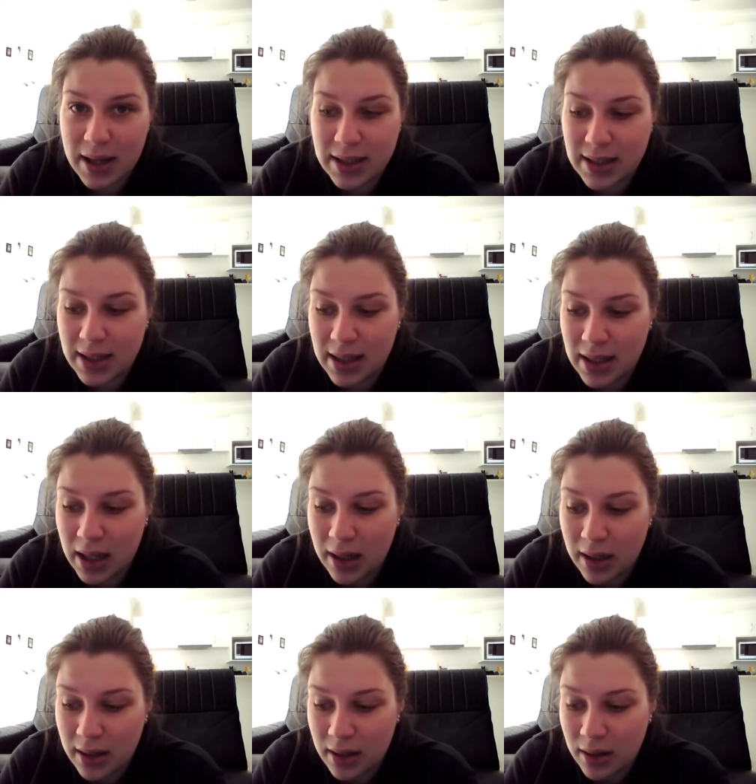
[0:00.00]
that
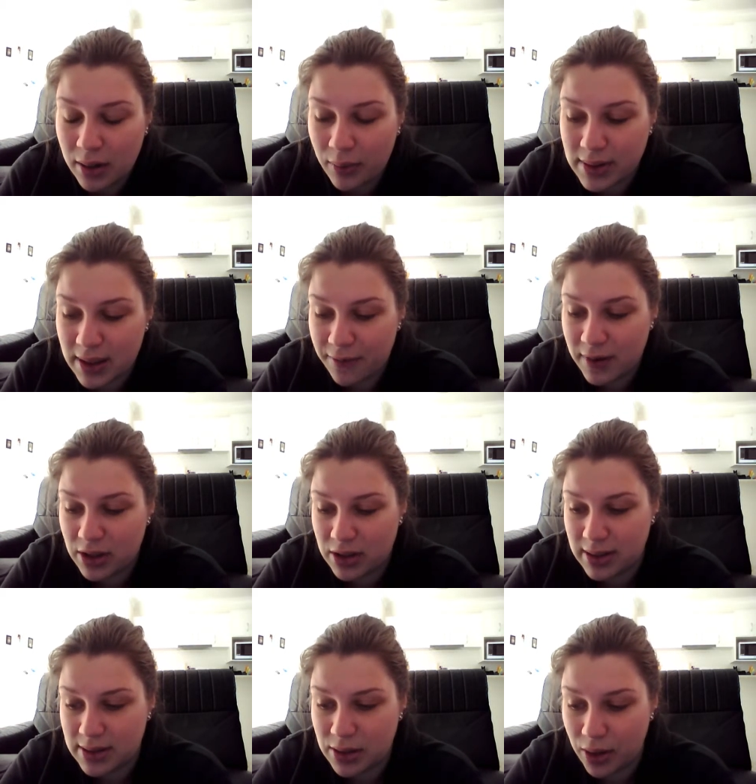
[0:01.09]
once I
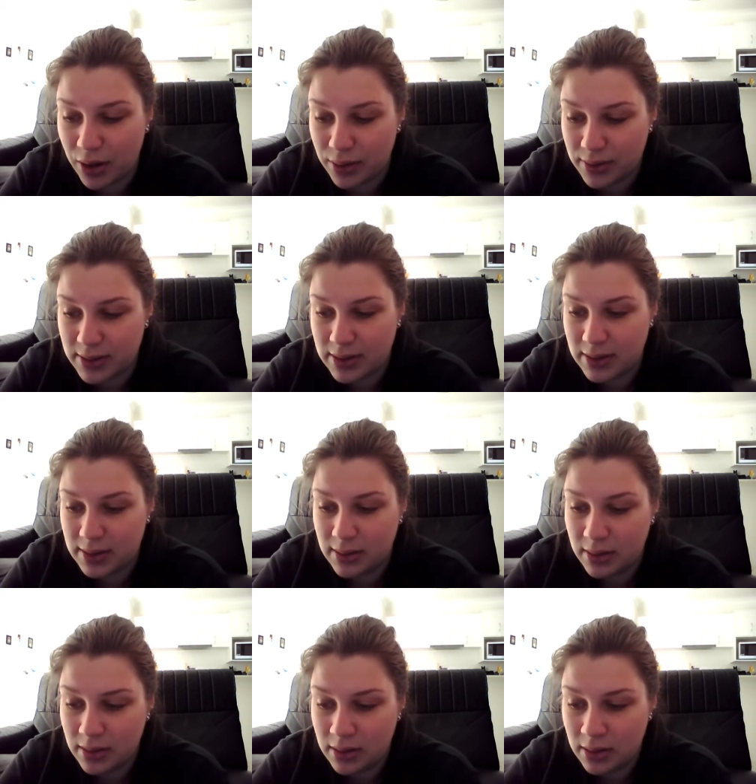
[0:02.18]
finish this dose,